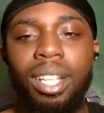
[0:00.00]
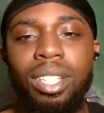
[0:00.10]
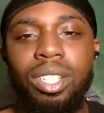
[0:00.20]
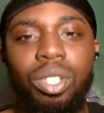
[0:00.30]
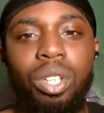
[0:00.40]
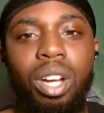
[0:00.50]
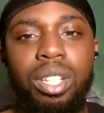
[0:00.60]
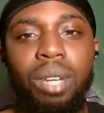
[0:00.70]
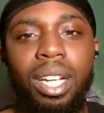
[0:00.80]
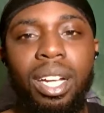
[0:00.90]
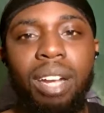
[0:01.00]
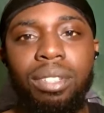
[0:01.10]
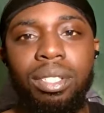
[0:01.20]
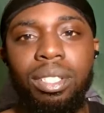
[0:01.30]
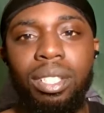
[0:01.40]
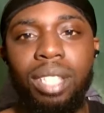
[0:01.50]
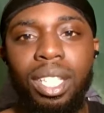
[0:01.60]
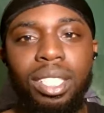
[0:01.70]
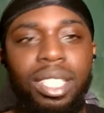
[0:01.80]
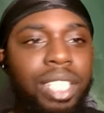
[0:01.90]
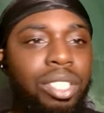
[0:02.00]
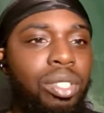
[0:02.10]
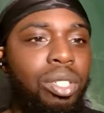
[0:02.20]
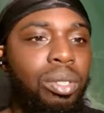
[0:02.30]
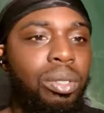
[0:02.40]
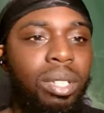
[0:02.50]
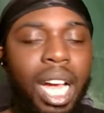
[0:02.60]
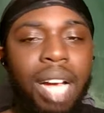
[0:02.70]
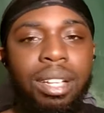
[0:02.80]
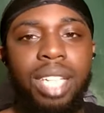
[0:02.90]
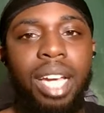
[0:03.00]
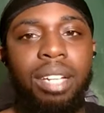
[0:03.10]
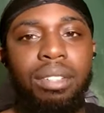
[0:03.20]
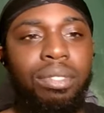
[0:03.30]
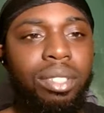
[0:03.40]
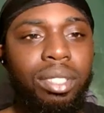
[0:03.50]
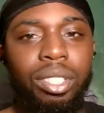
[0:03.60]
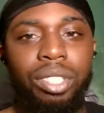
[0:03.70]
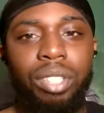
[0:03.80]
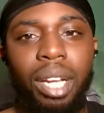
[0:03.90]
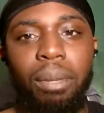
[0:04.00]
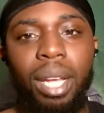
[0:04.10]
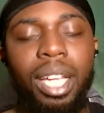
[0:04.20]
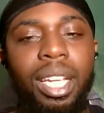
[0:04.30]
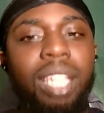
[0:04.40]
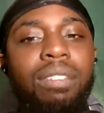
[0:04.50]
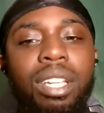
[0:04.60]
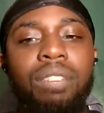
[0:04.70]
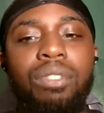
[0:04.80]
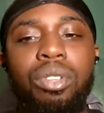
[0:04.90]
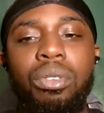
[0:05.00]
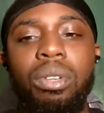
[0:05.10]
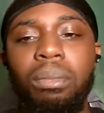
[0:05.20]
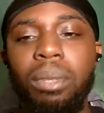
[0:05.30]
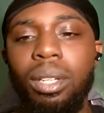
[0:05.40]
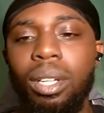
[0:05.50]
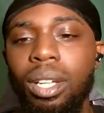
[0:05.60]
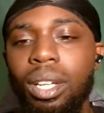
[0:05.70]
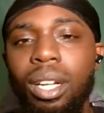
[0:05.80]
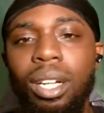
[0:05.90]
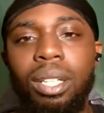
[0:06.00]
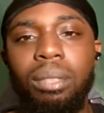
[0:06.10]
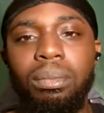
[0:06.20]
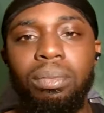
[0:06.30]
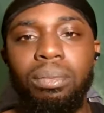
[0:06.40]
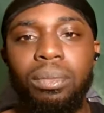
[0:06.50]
So you always want to cover things that you do outside of your trading plan, even if you do them.